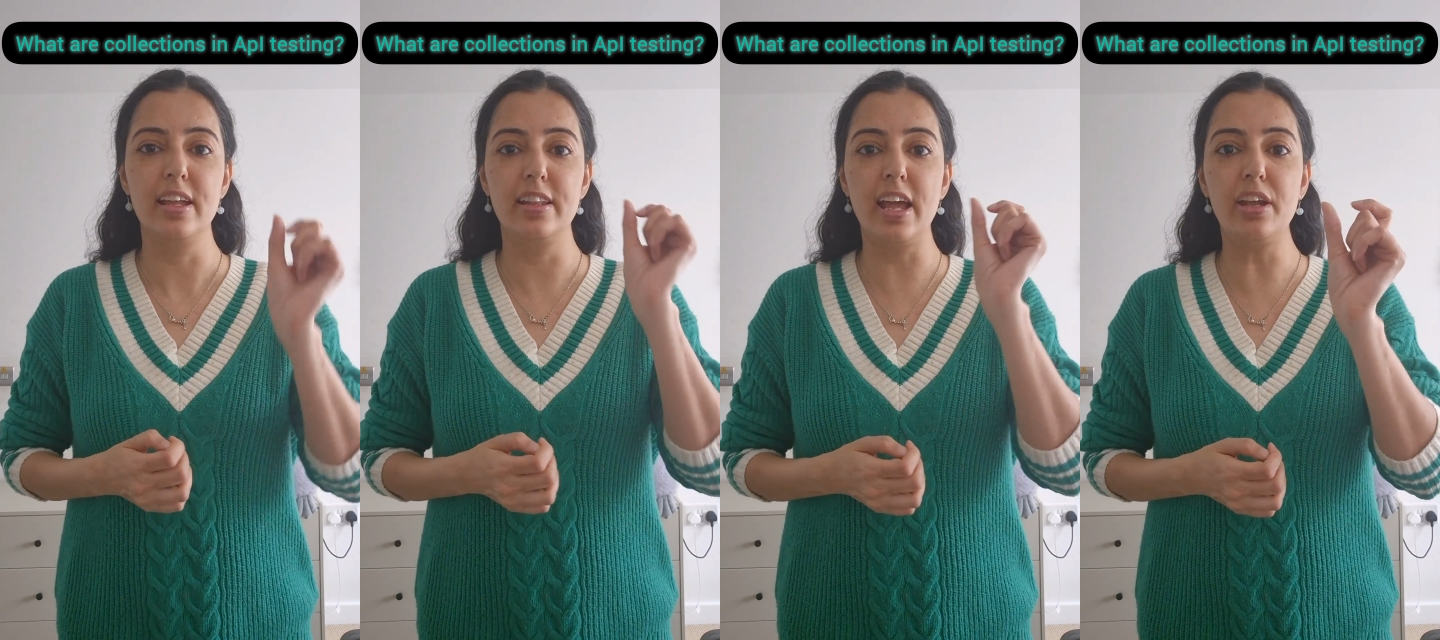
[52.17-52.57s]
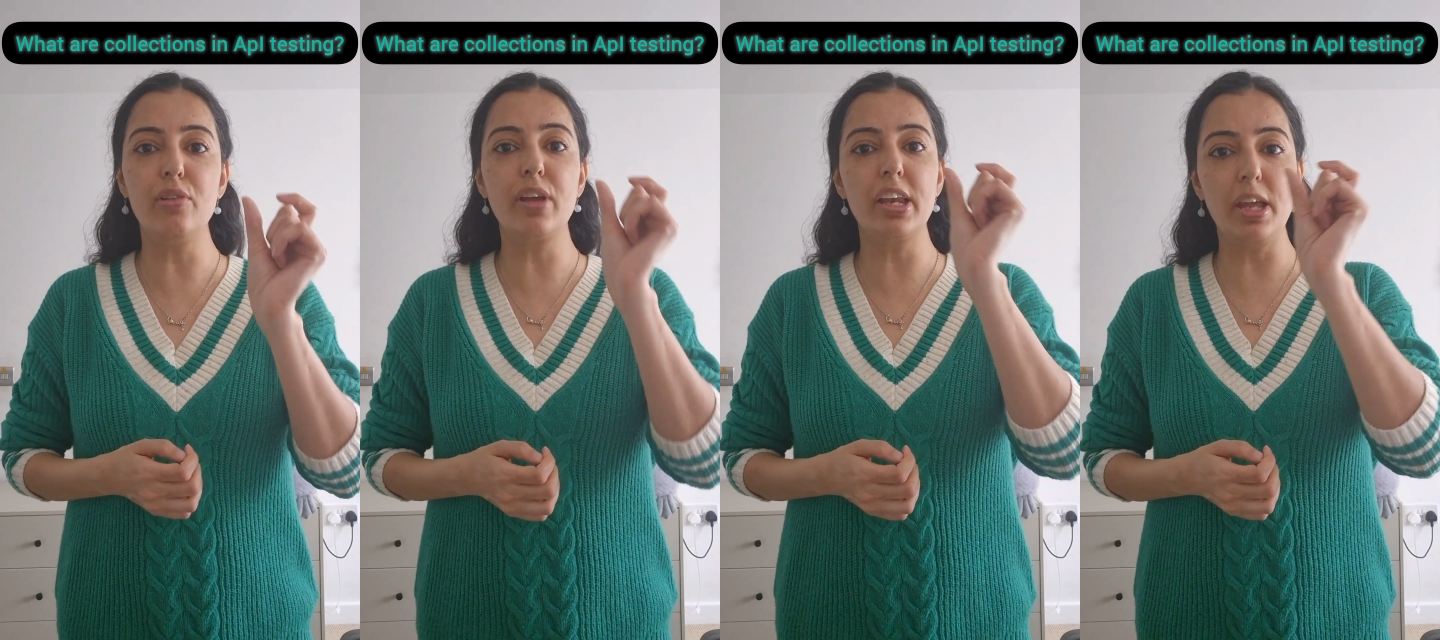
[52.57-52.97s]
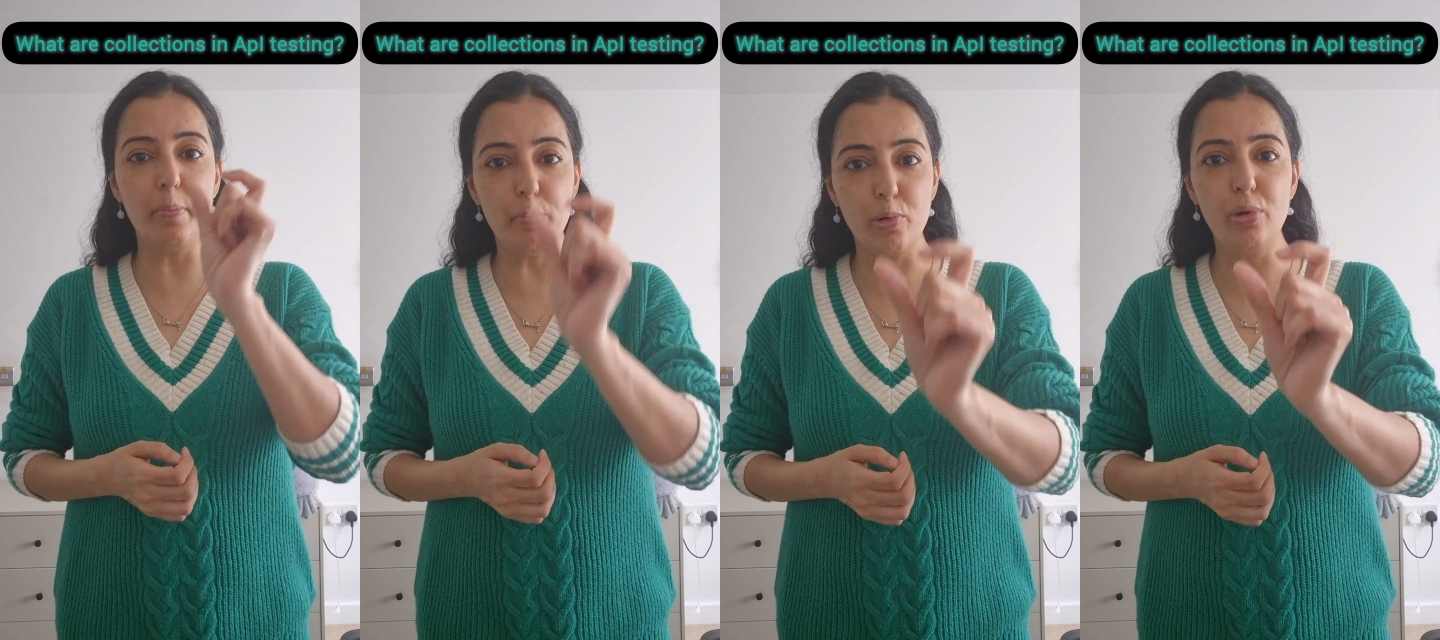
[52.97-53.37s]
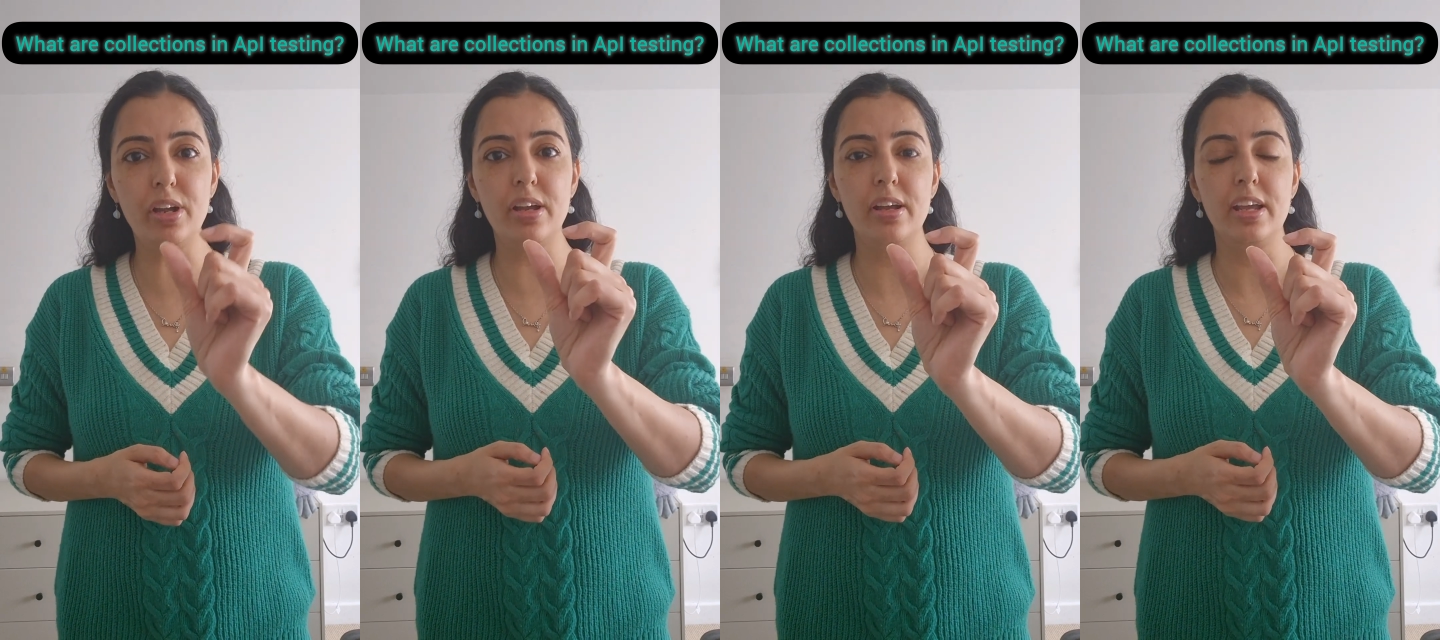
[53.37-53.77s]
that you can
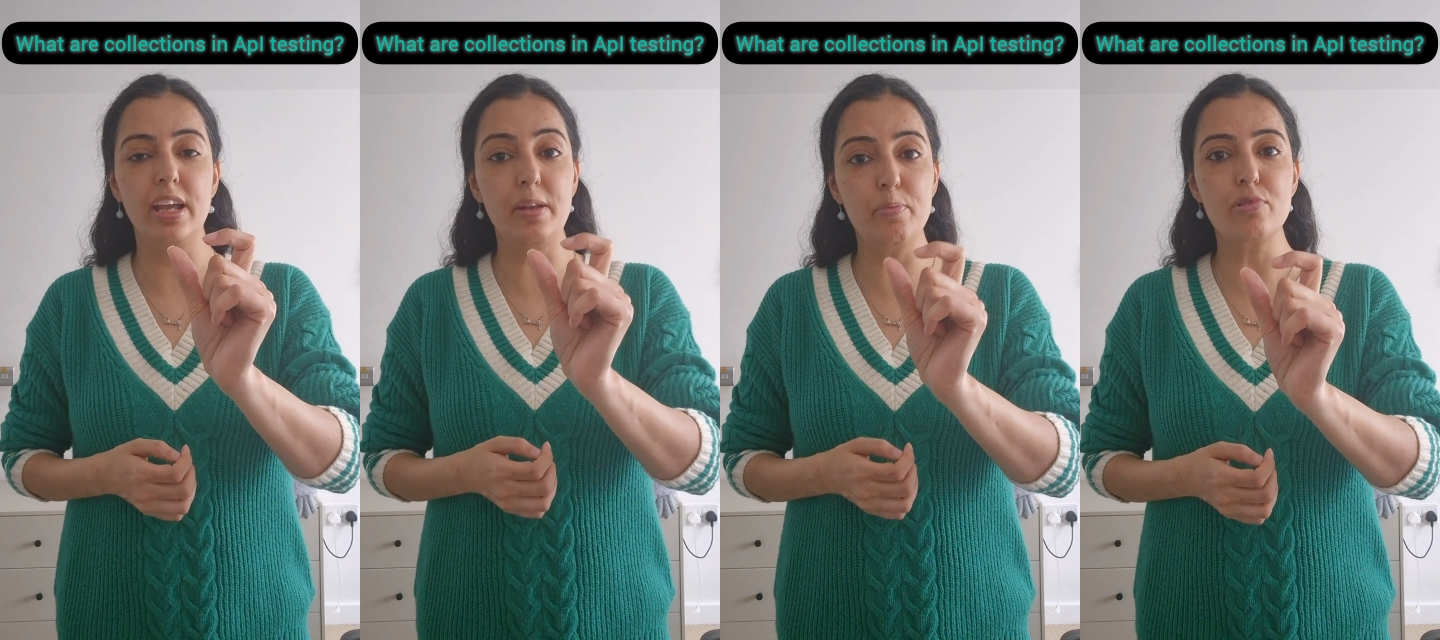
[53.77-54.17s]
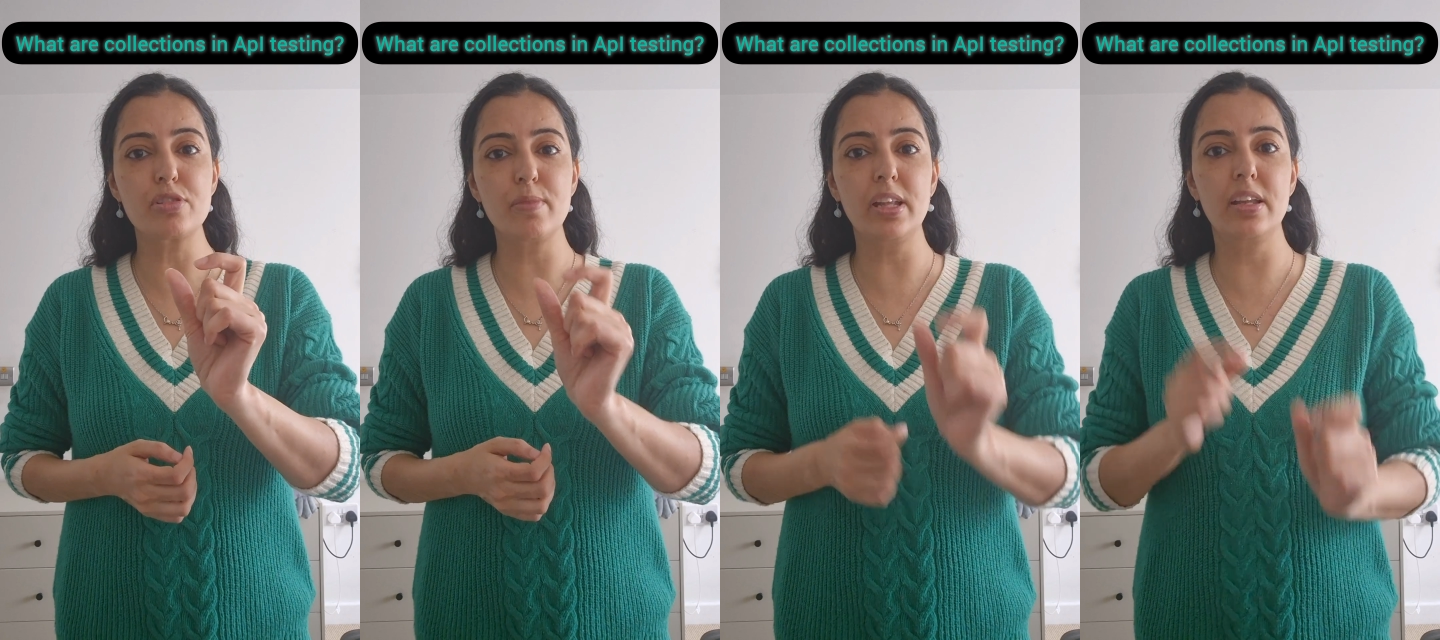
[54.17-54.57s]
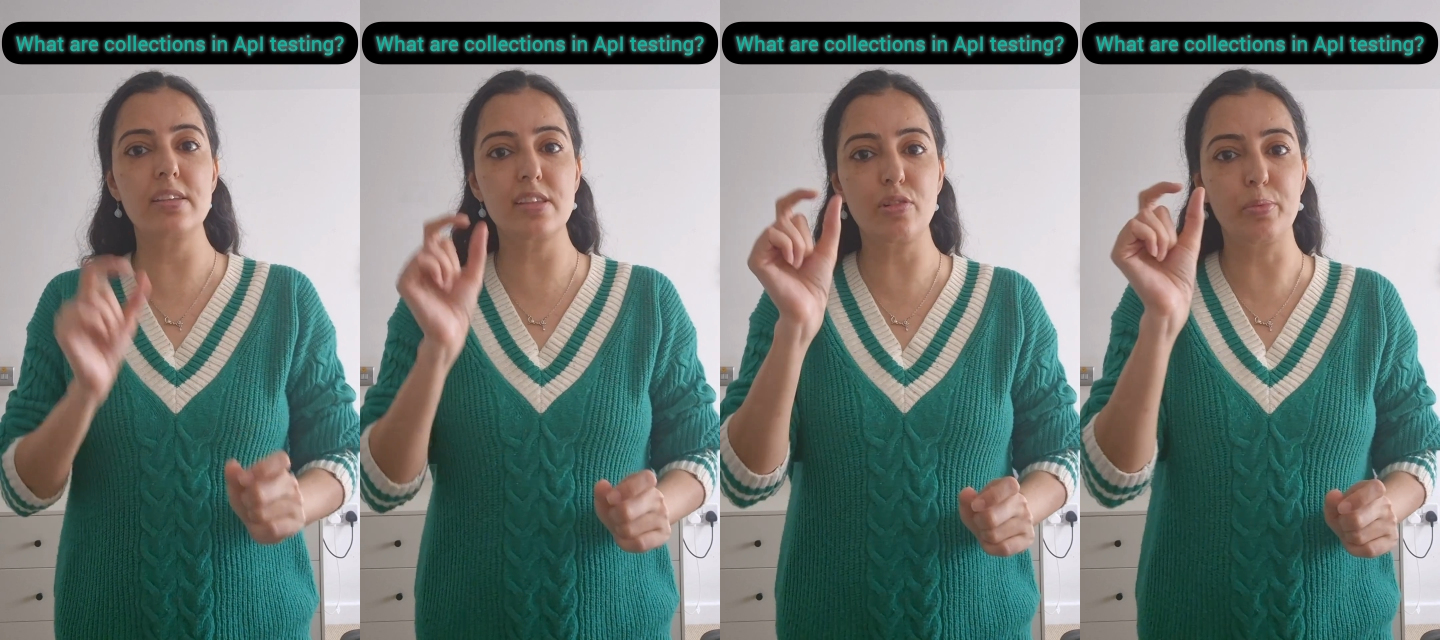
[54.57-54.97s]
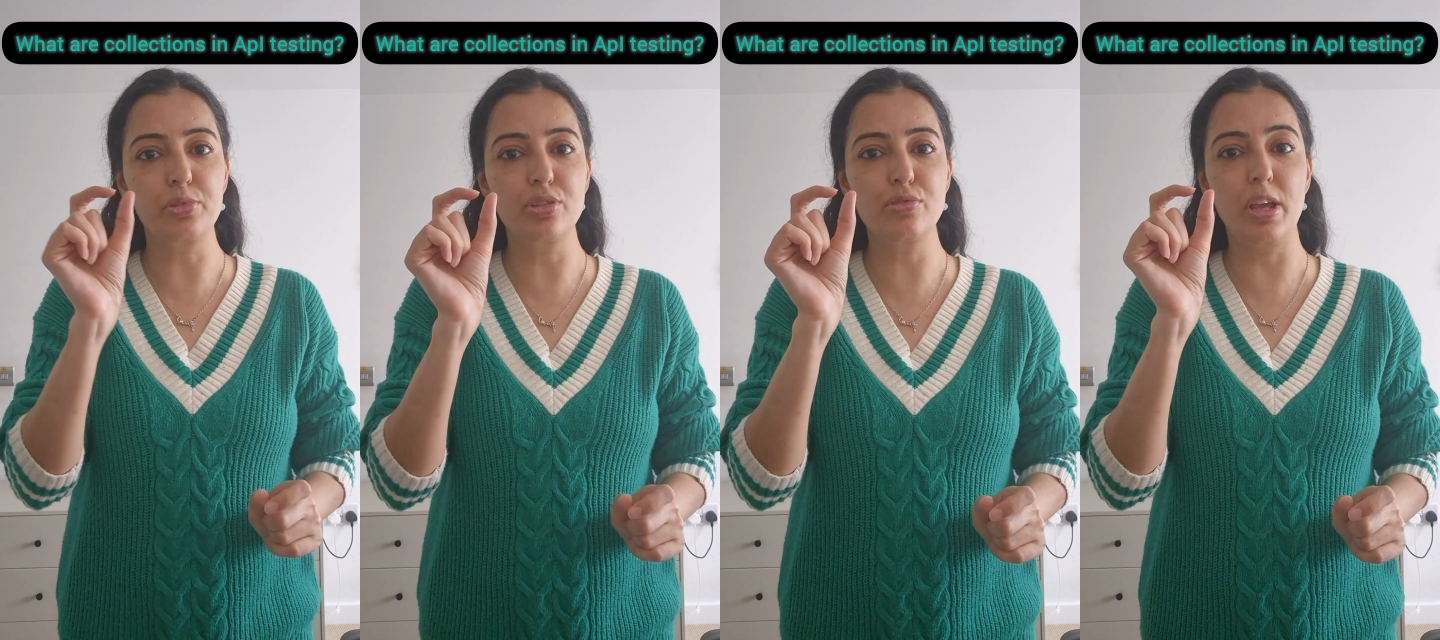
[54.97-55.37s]
import. In Postman, there is an
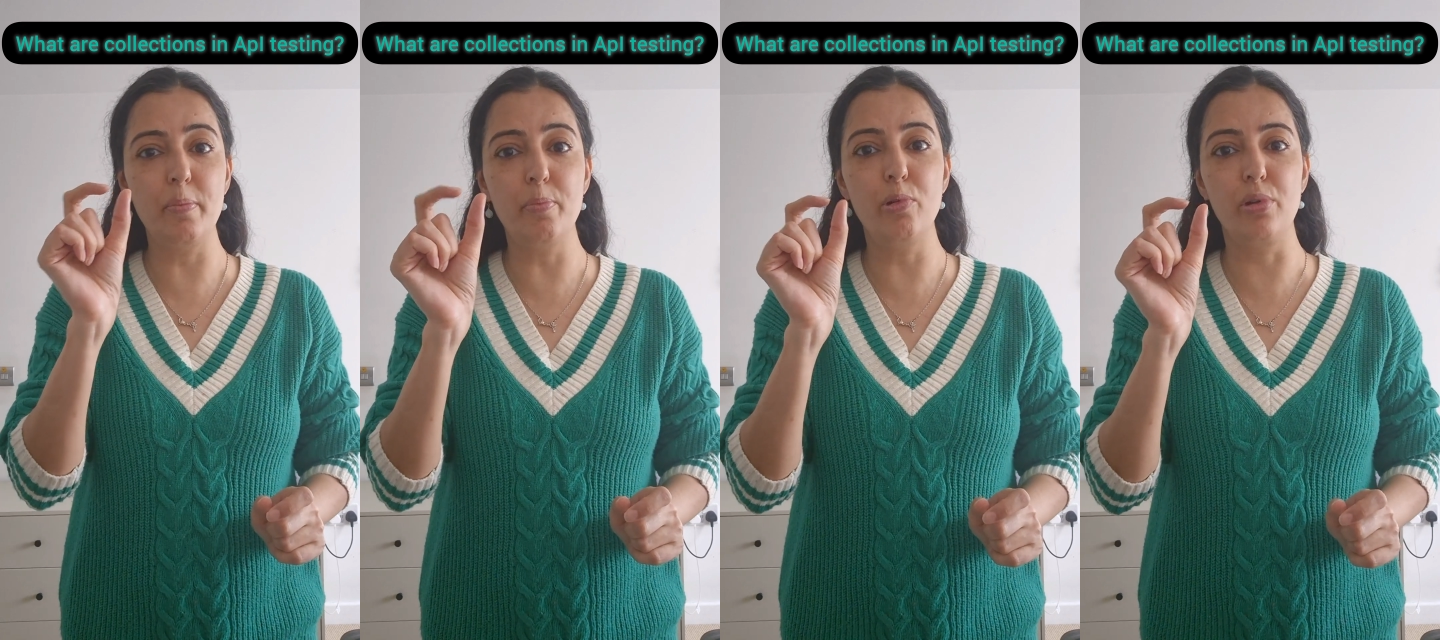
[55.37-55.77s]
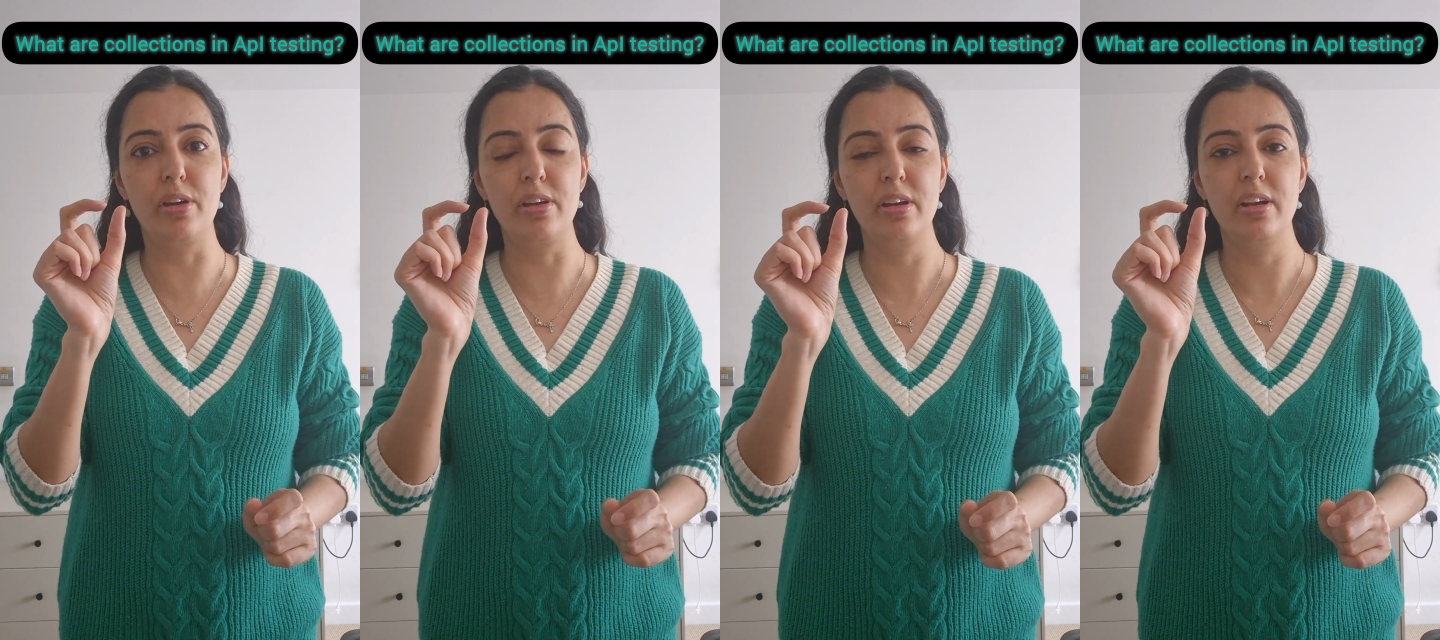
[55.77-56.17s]
option to import